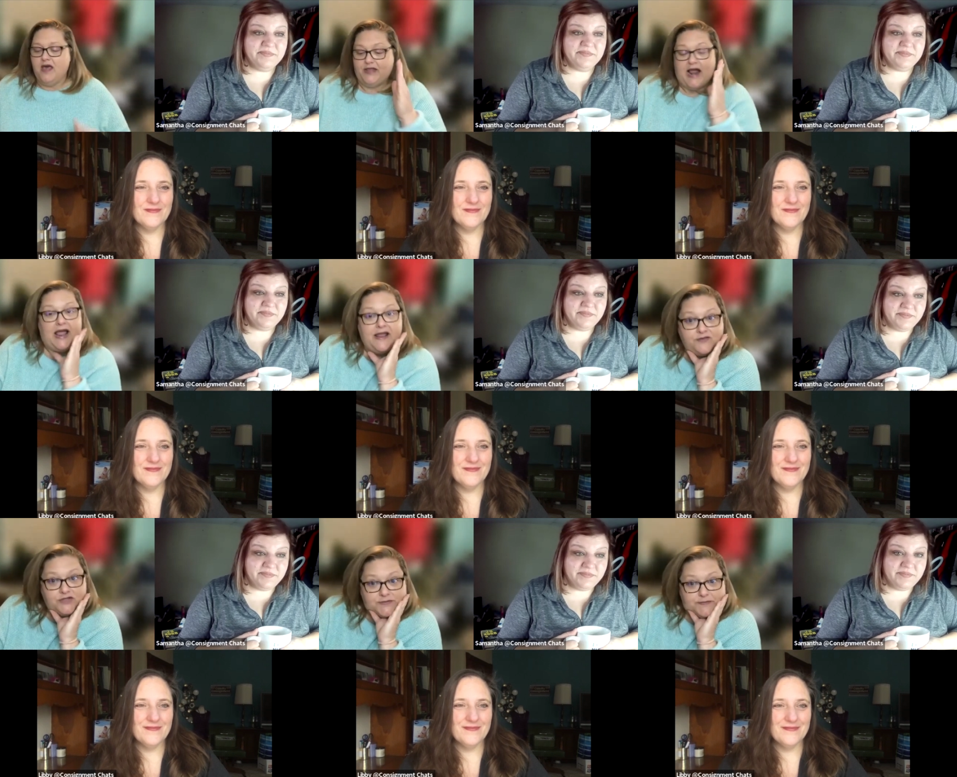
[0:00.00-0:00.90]
Speaker 1: that I
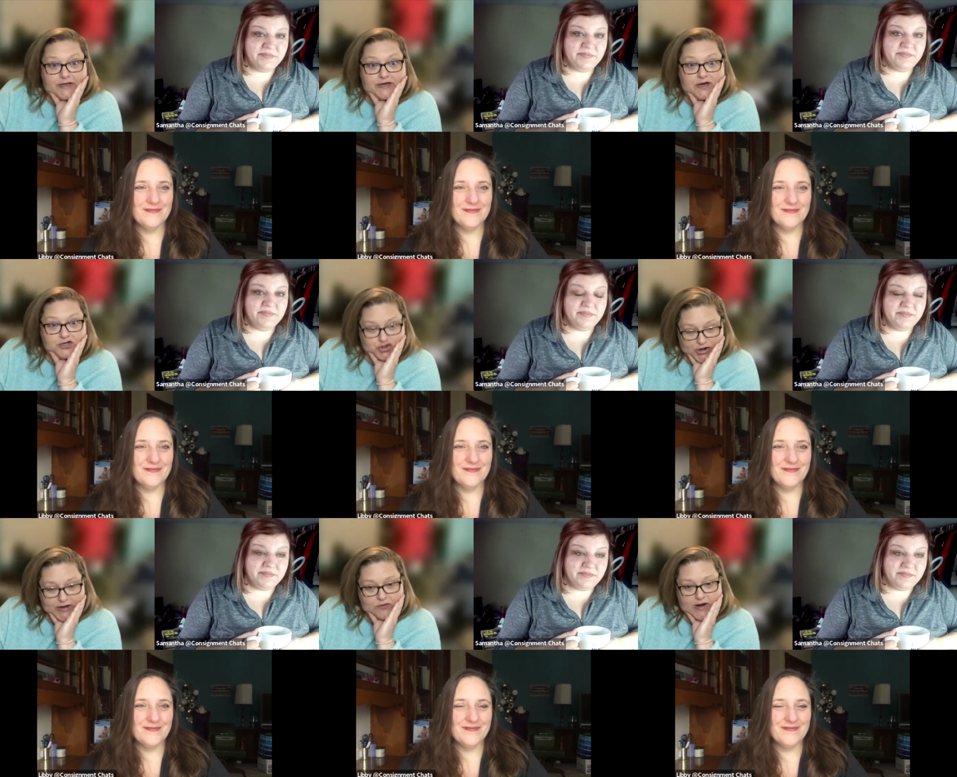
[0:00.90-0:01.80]
have just been a
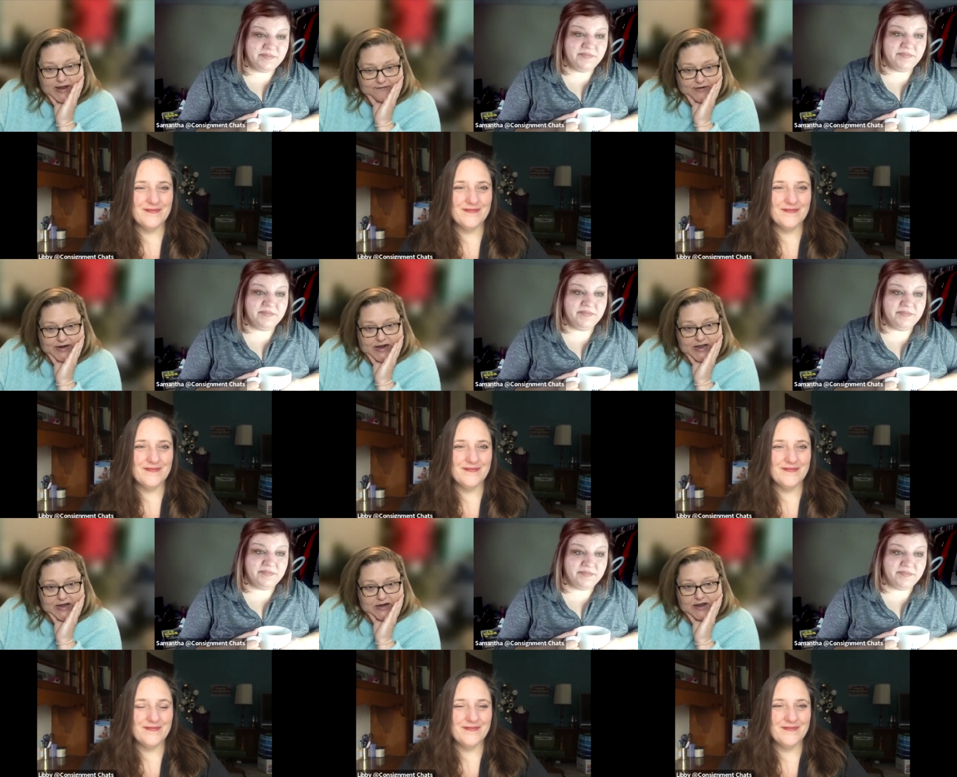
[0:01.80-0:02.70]
train wreck, have I
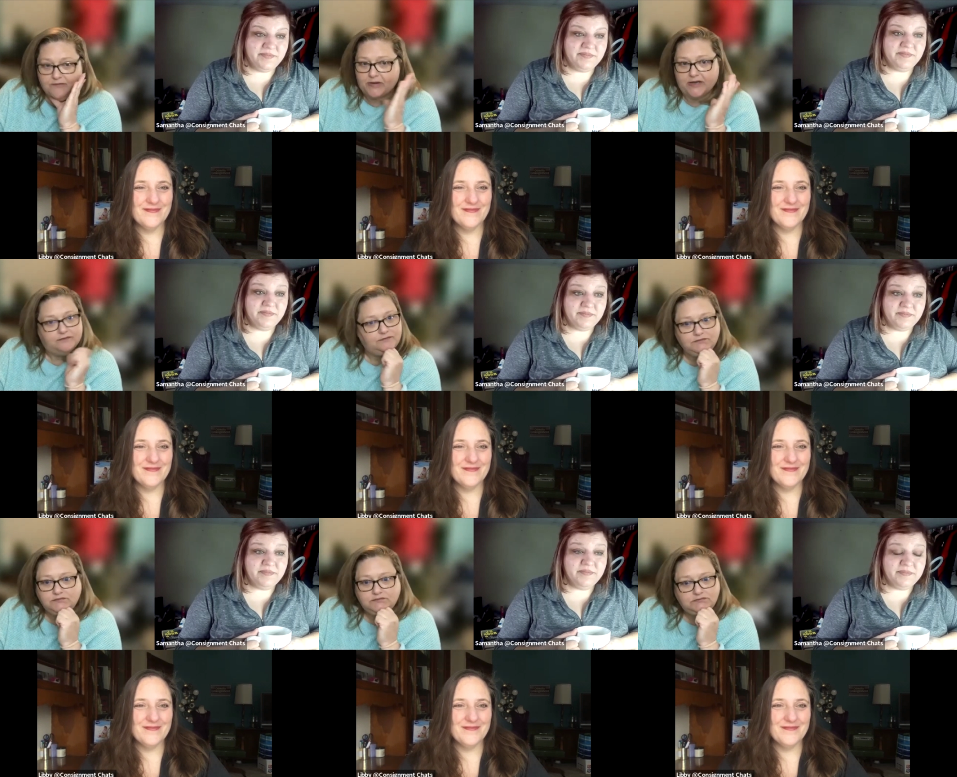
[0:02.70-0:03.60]
not? I've been.
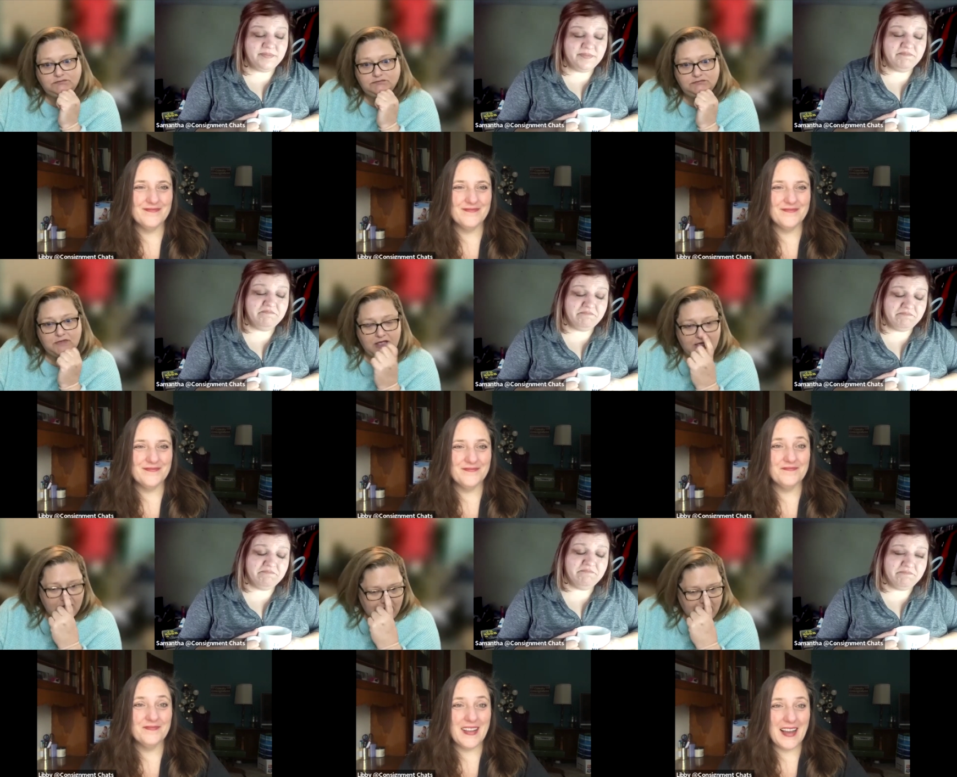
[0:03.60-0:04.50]

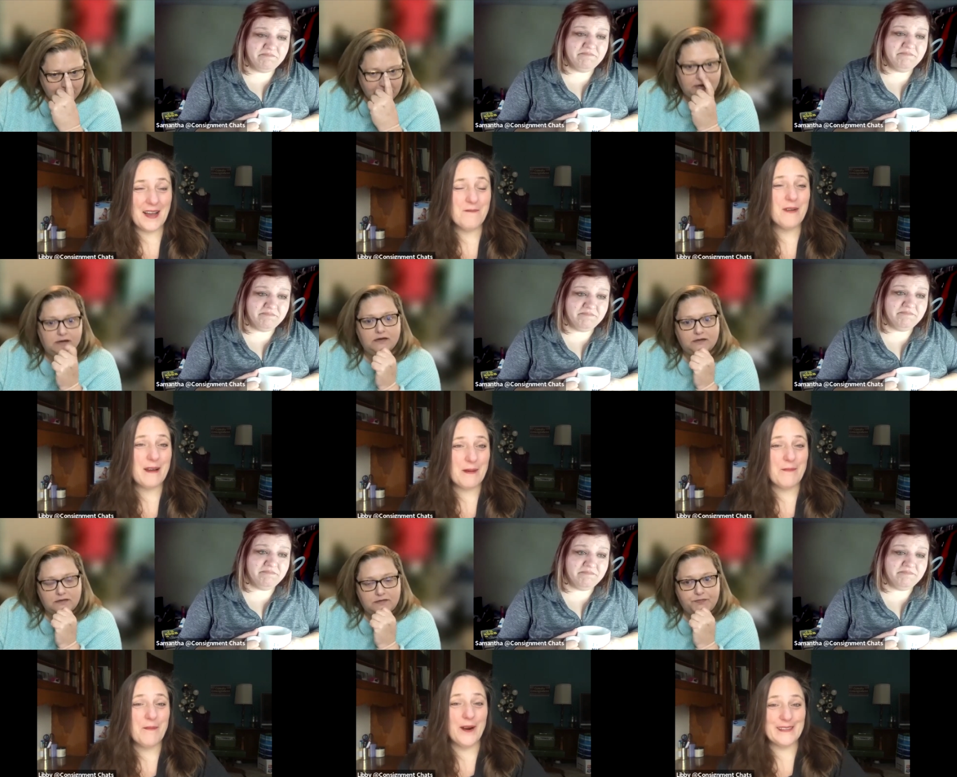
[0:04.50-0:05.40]
I am
Speaker 2: probably
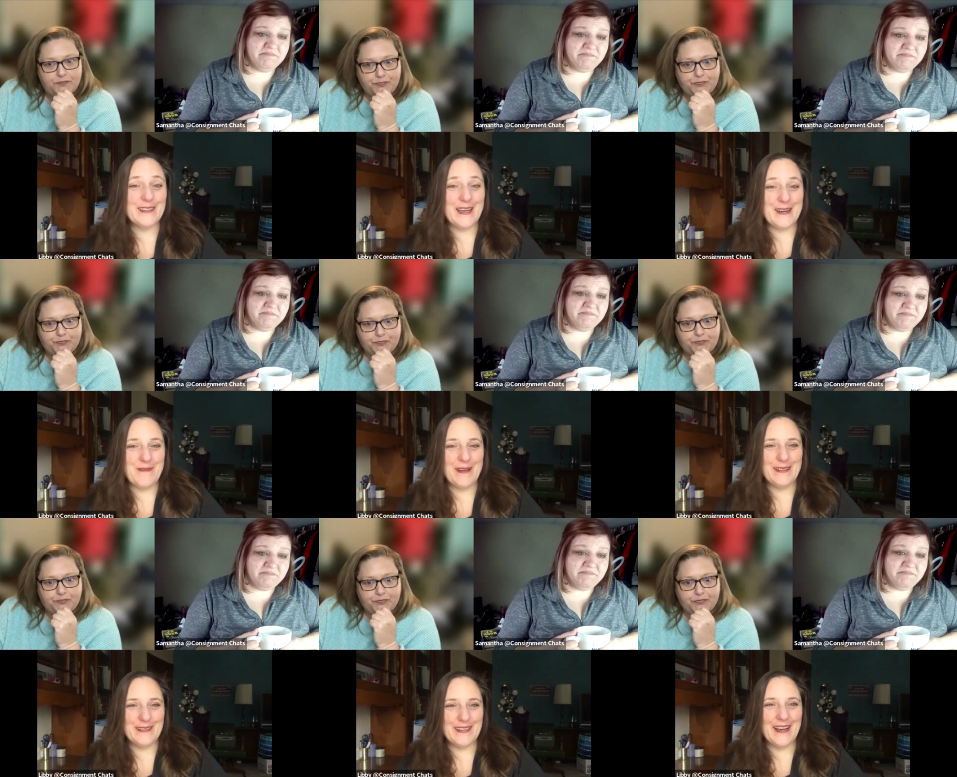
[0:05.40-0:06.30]
more excited about
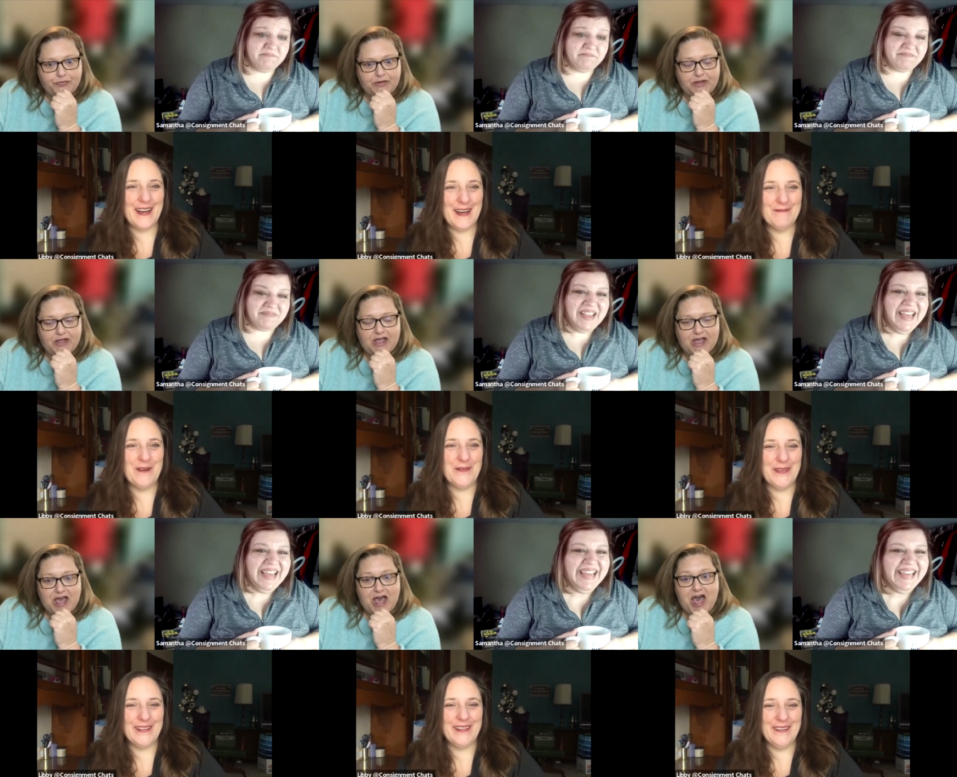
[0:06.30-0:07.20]
this aha
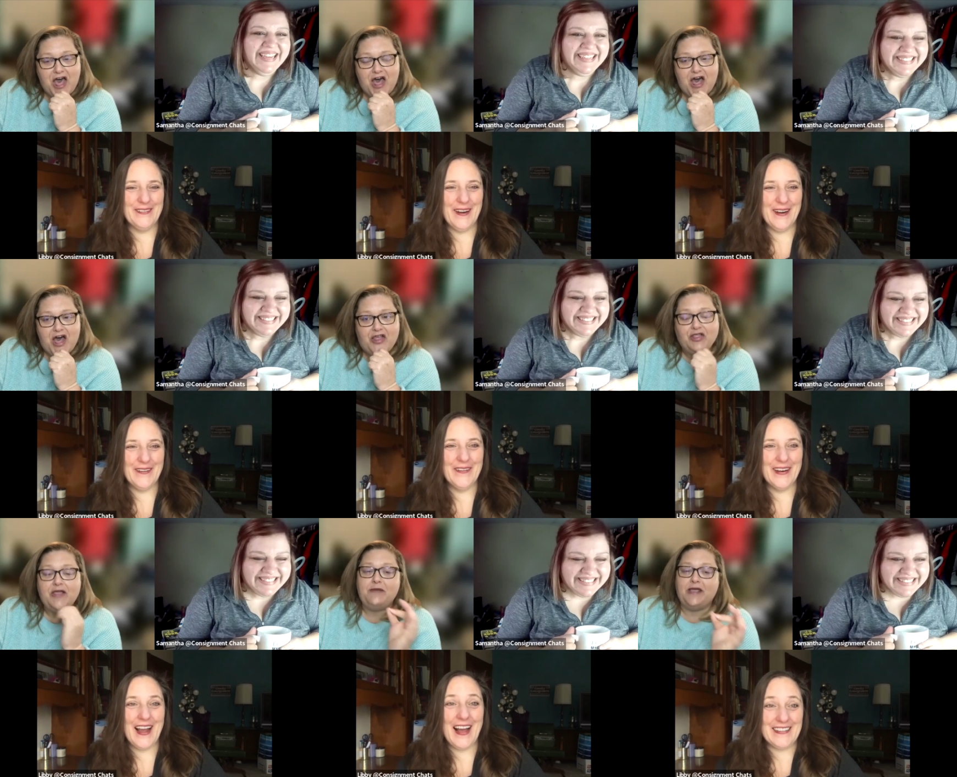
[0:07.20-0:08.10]
moment than you are, or
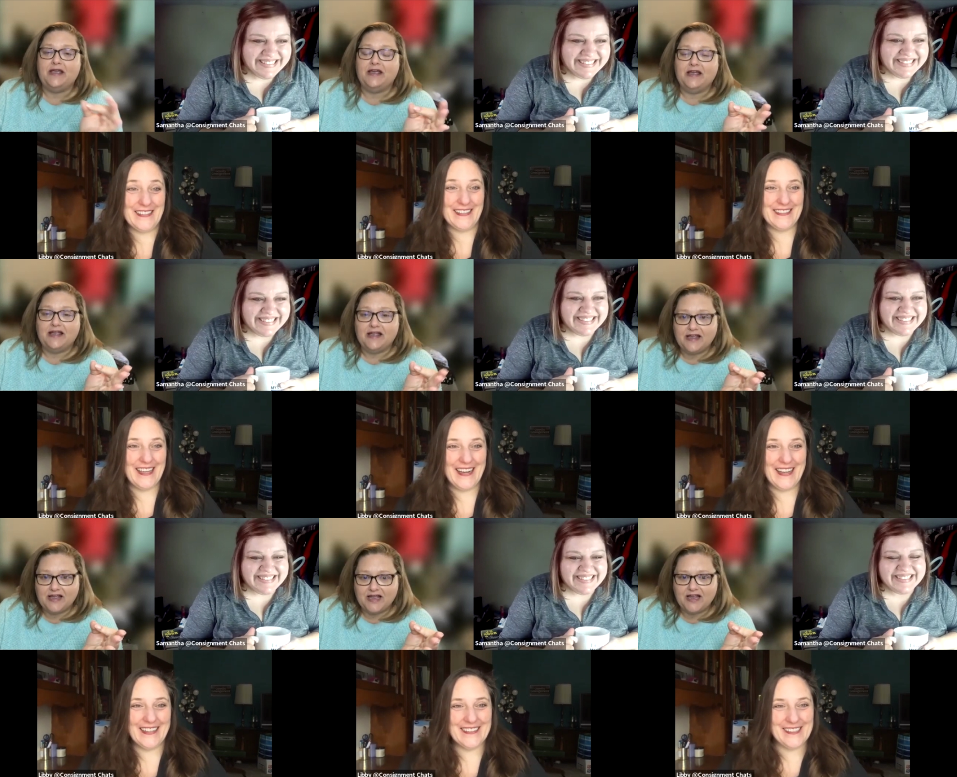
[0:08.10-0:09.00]
Libby, as
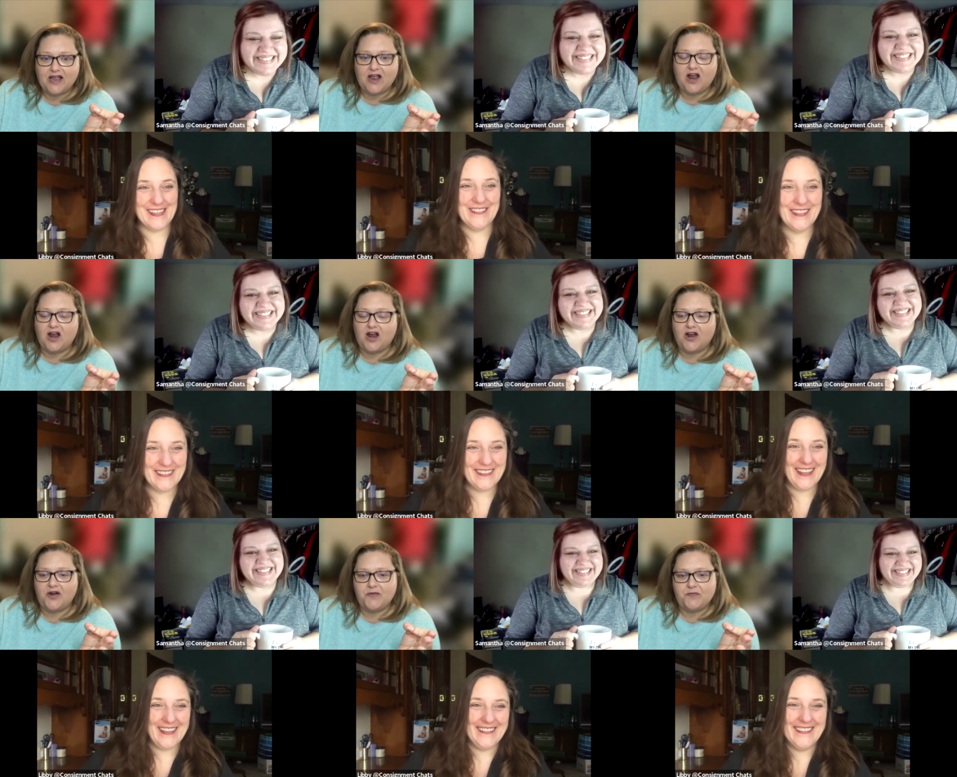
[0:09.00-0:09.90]
excited because I work with
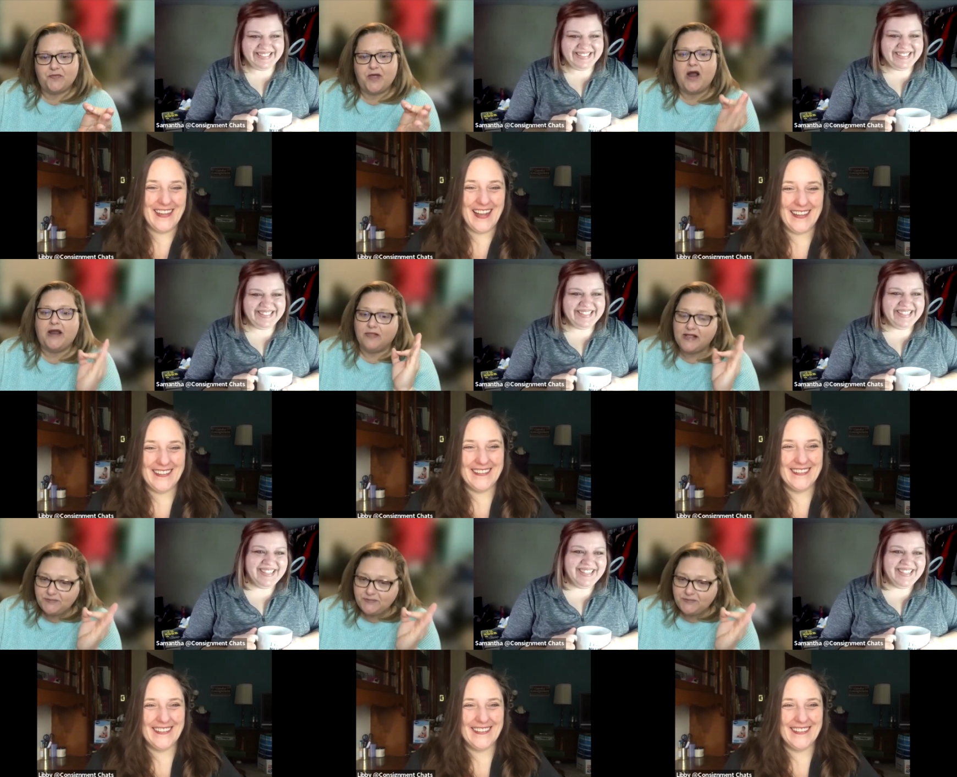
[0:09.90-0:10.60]
you.
Speaker 1: Yeah. All right. Let's